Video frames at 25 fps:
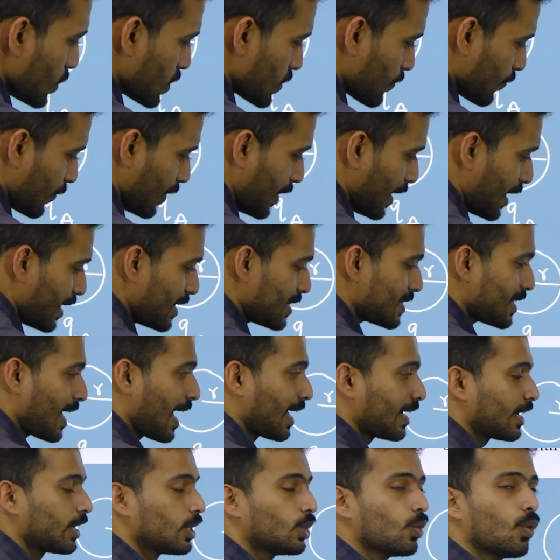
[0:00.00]
spheres
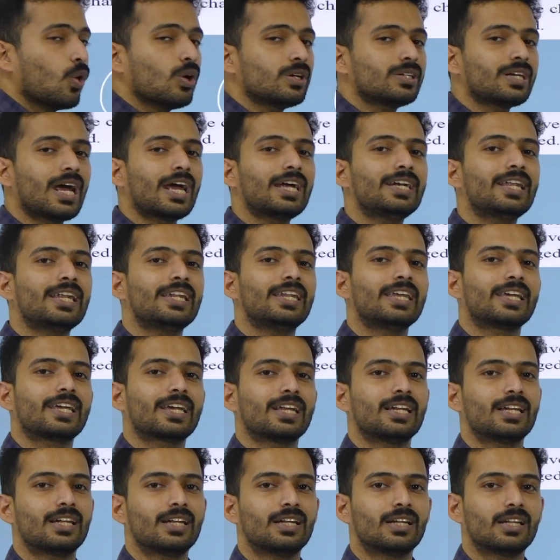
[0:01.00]
are not
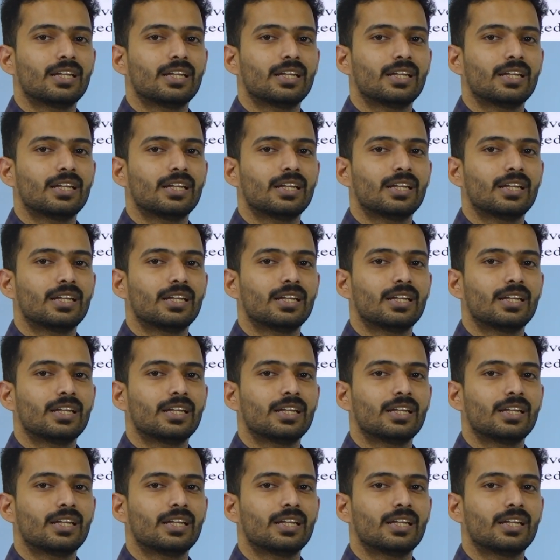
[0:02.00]
identical,